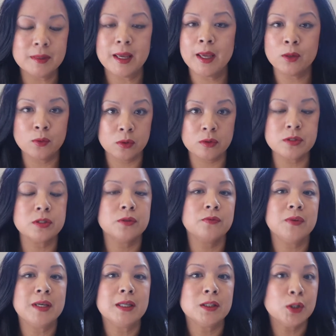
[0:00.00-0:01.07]
egg rolls,
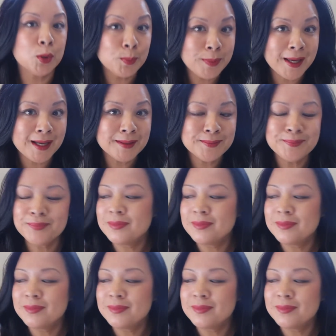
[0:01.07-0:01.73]
vegan Lumpia,